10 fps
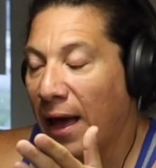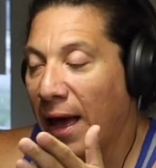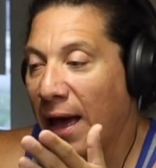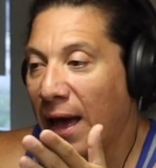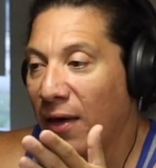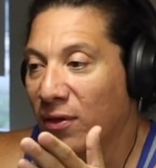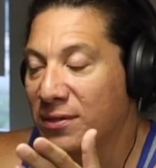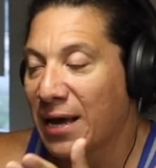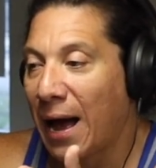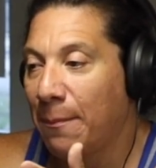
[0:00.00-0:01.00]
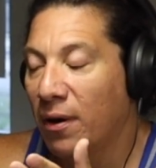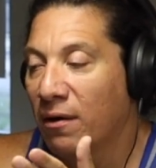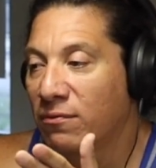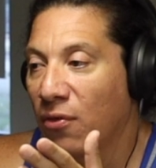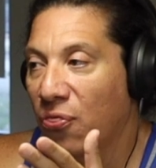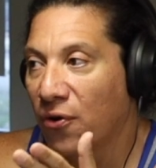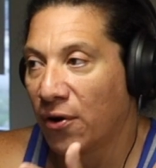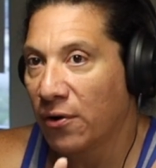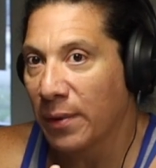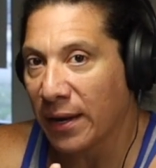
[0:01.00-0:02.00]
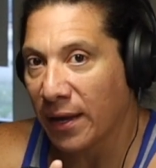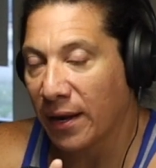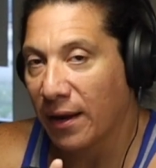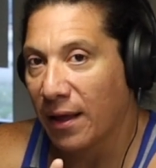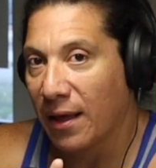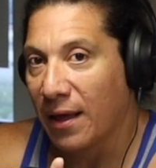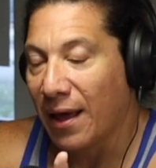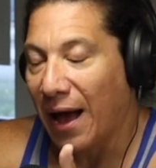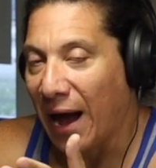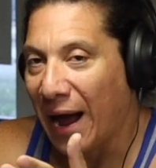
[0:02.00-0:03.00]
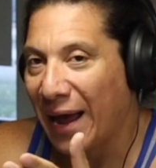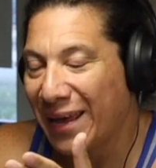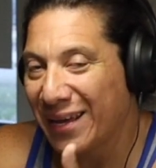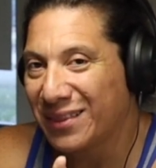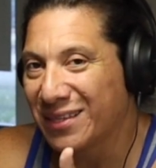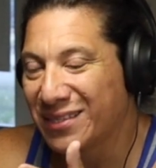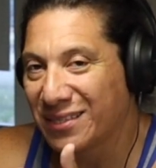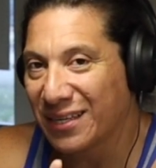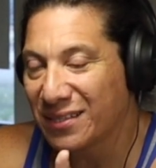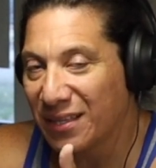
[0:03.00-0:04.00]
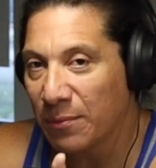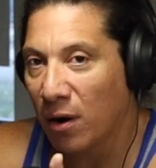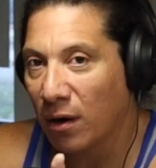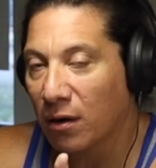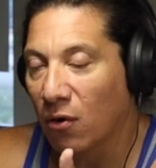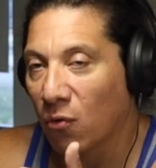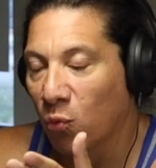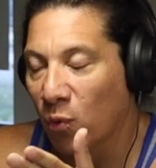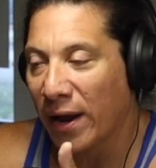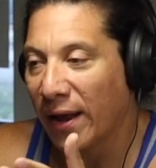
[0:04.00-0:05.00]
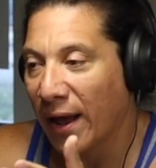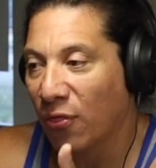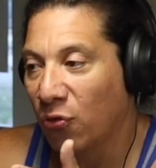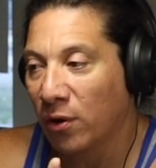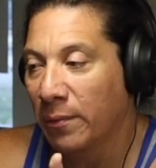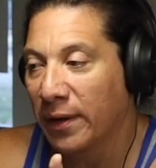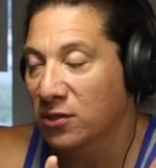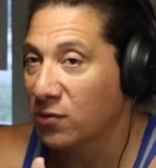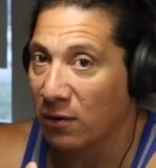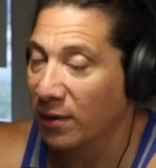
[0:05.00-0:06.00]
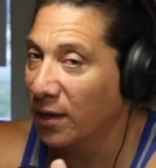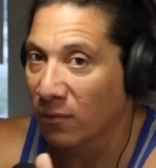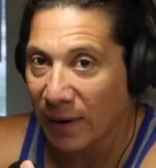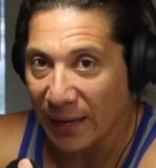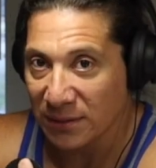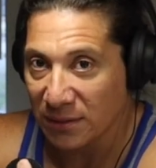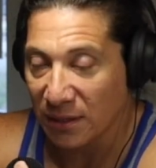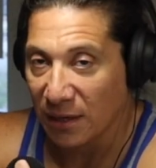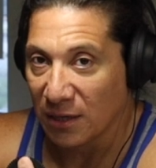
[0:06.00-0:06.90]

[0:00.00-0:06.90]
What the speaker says: at the top of the 3rd minute, I hit the 60 mark right at 3 minutes. So I don't get a rest.